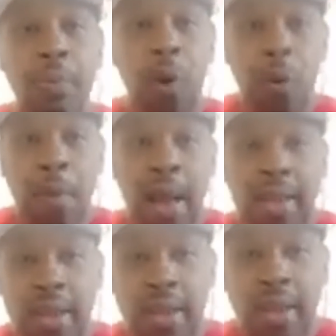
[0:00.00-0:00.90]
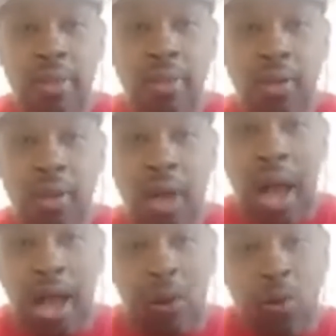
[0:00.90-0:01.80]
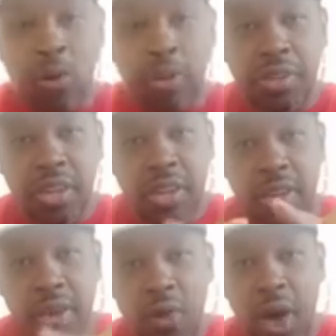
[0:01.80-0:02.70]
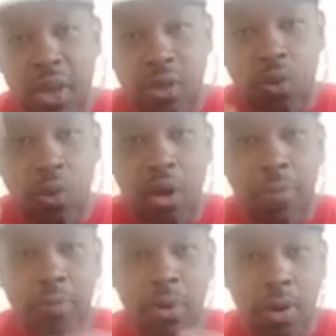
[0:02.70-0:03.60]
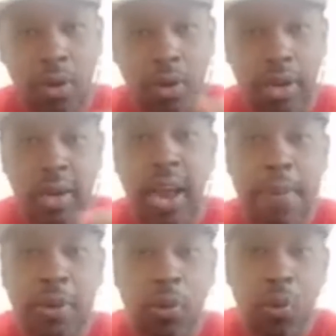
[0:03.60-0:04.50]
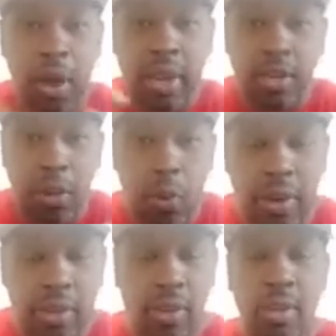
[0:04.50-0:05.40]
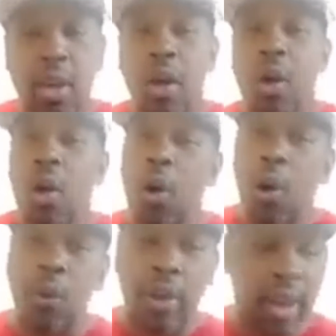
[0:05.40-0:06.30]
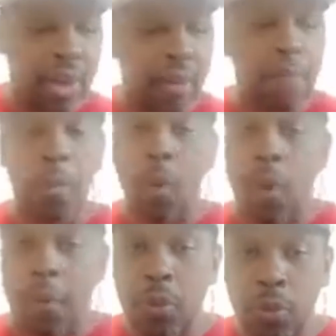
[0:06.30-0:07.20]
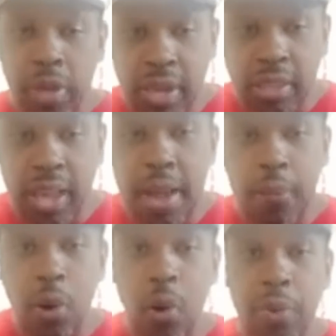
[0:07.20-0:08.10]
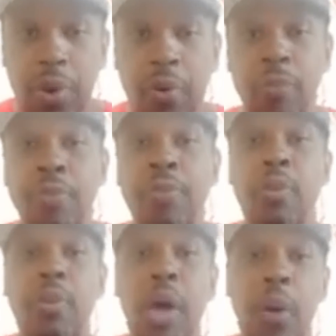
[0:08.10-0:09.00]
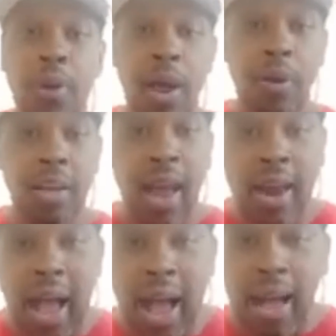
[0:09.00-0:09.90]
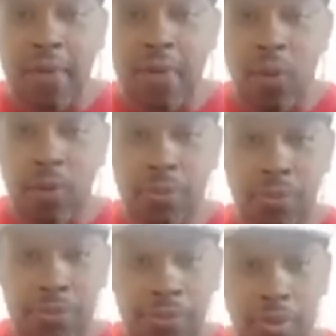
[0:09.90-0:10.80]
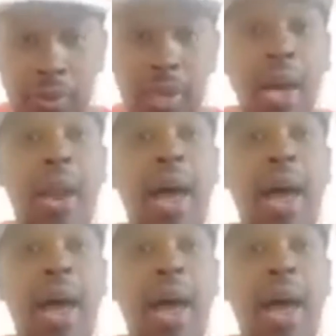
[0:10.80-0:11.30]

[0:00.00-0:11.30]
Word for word: on my end I could only see you know how it scroll up the, uh, in the comments who answered the question. Okay, but what I'm gonna do this time, God will I went out and got an iPhone. Got